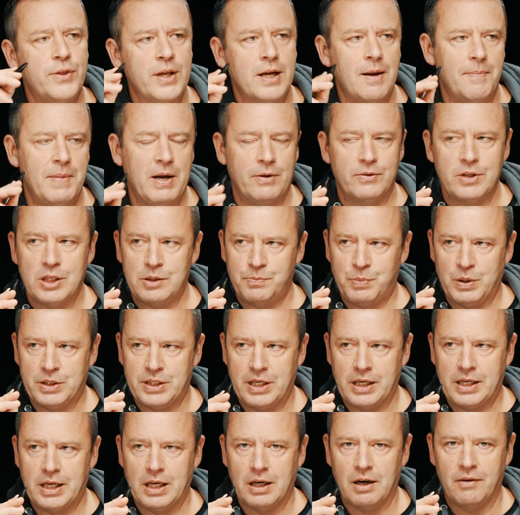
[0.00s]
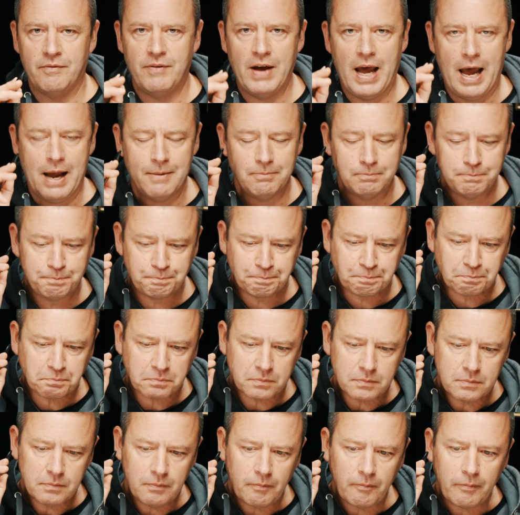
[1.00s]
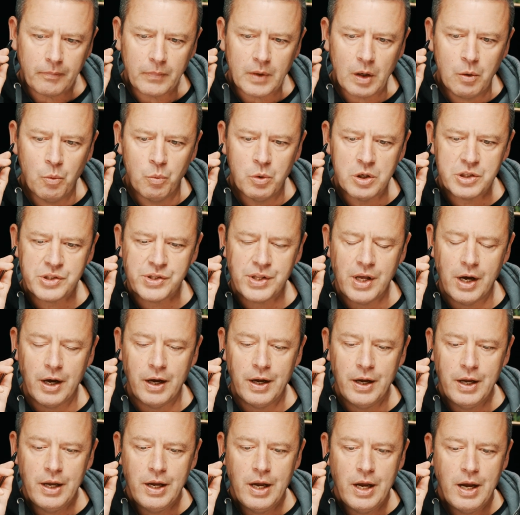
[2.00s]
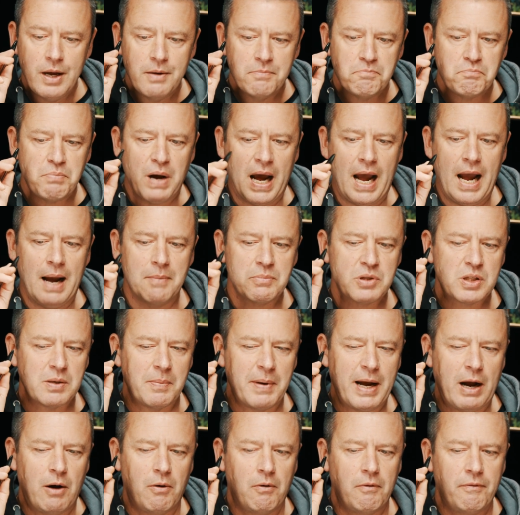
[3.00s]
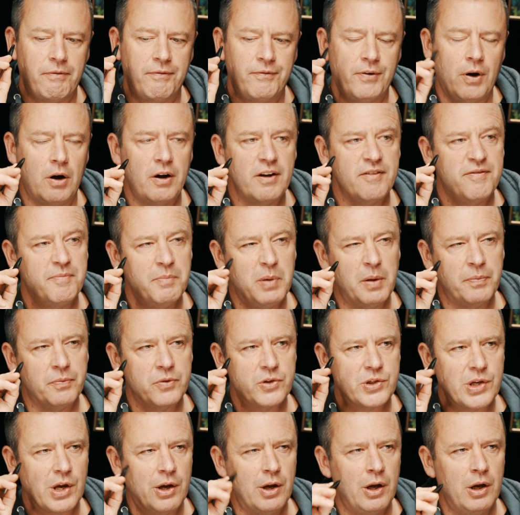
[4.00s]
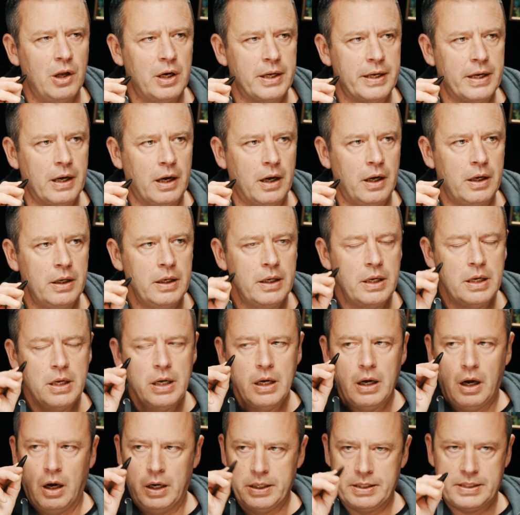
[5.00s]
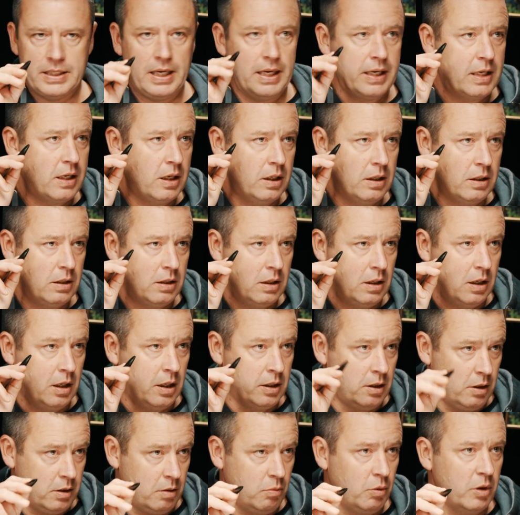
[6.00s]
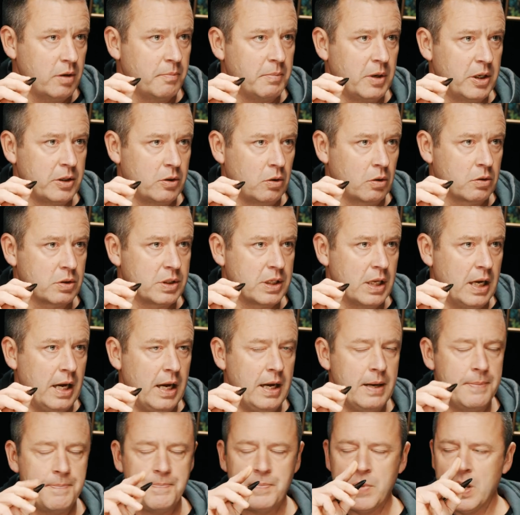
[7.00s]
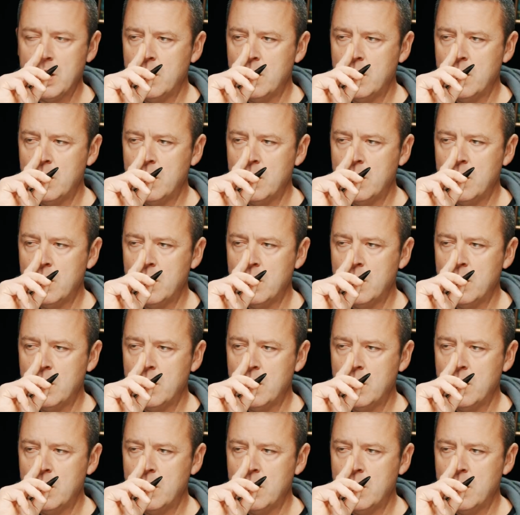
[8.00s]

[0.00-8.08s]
thing about this particular vet was that perhaps about 5 months earlier, I'd taken another one of my dogs there